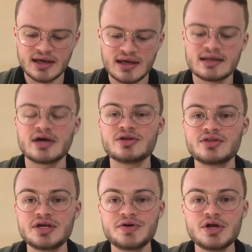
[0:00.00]
Now, the
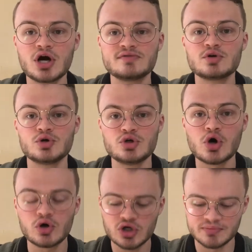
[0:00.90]
theory of Cournot
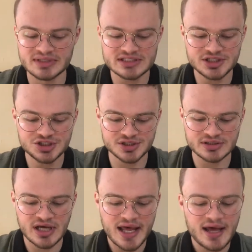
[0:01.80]

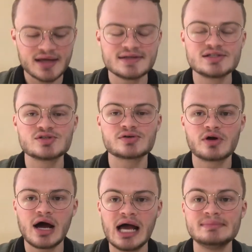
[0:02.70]
competition
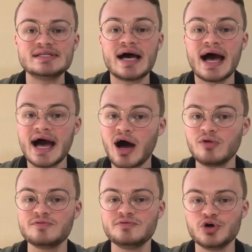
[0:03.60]
describes how
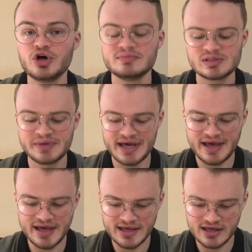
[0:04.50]
firms
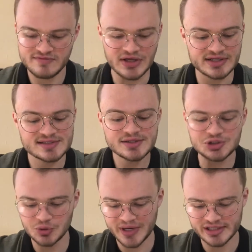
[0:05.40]
behave in a
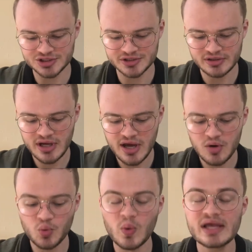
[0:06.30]
situation
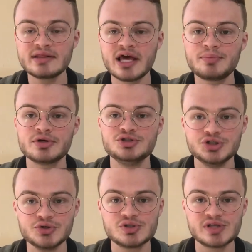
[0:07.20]
when they
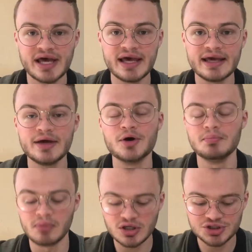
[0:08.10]
produce a
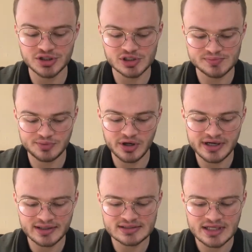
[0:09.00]
homogeneous
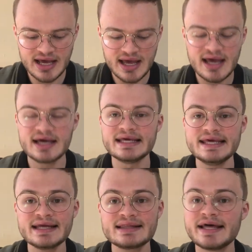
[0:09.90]
product,
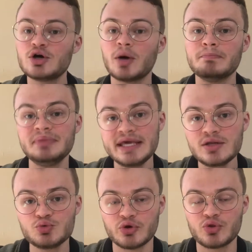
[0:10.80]
yet they compete
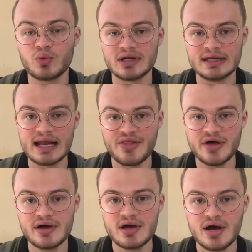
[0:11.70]
with one another
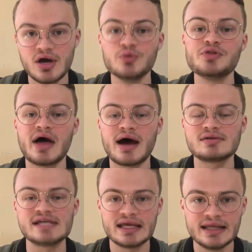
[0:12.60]
without
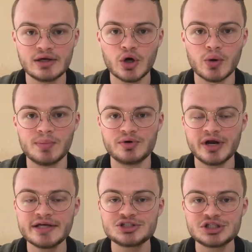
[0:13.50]
any
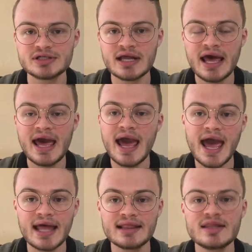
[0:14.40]
cooperation,
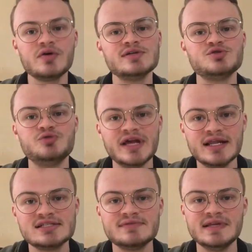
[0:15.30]
and there is a
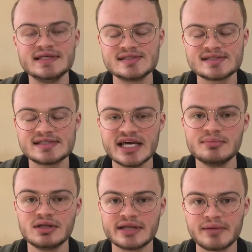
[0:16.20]
relatively stable
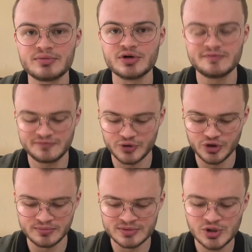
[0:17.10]
number of
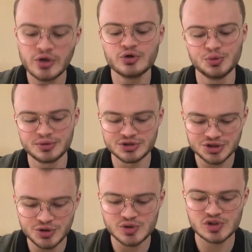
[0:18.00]
firms who
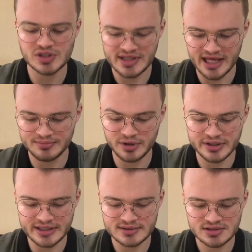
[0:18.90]
produce that product.